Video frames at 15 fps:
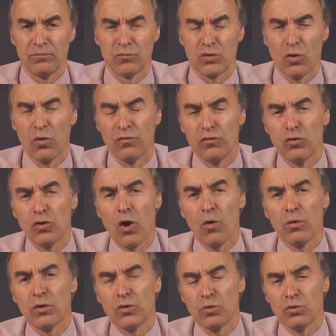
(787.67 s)
So if you
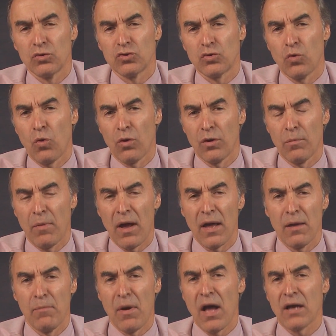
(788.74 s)
go into a store to buy
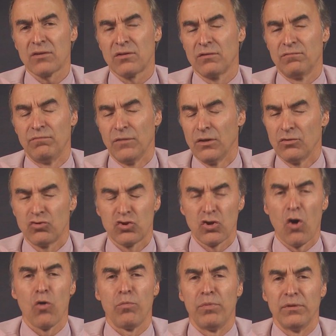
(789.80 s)
a box of
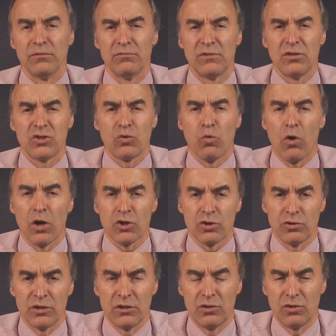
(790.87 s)
soap, a
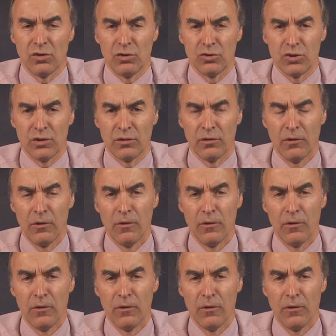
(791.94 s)
dishwasher detergent,